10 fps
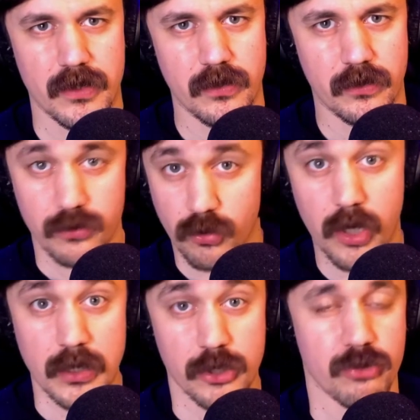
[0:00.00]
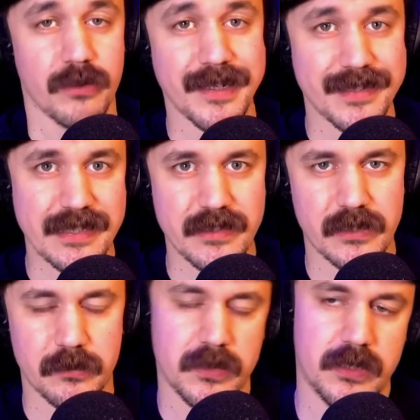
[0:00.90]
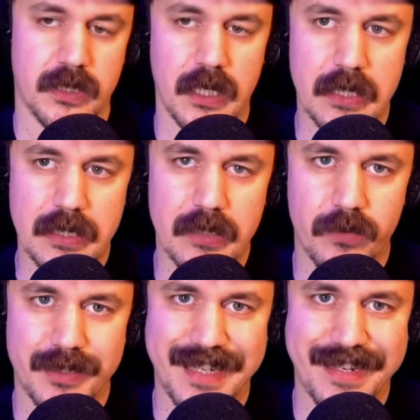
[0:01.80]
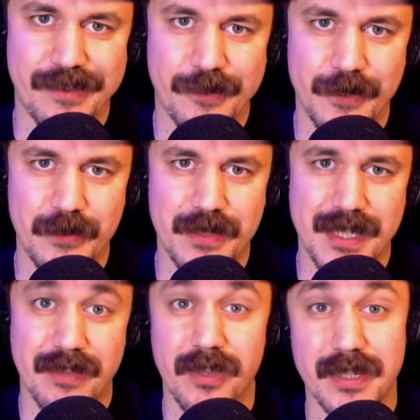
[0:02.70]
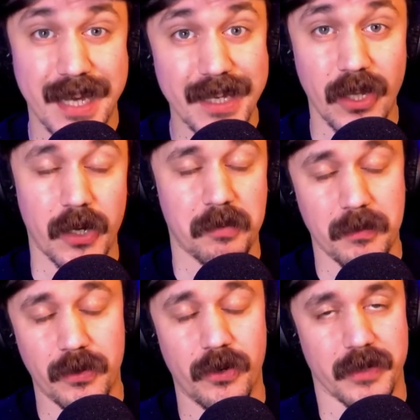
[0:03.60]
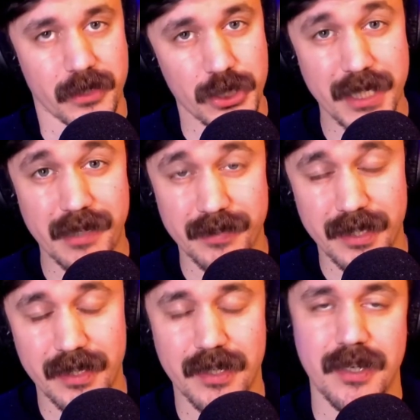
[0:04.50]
strong criticism of Attack of the Clones is the dialogue. People call it cheesy.